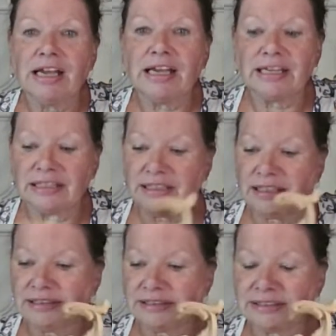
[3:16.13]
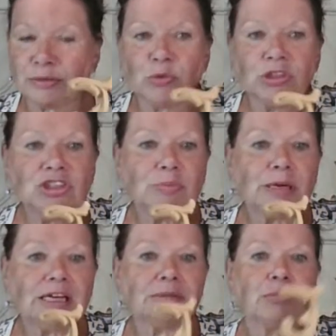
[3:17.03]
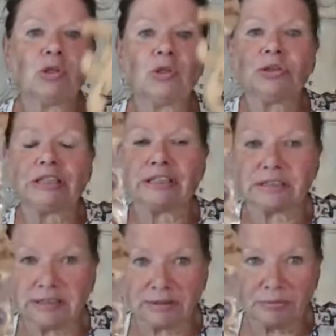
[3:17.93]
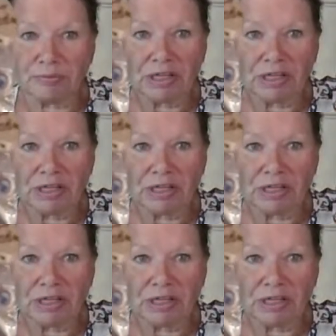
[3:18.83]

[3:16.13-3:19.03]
and it's Would You Bend moldings.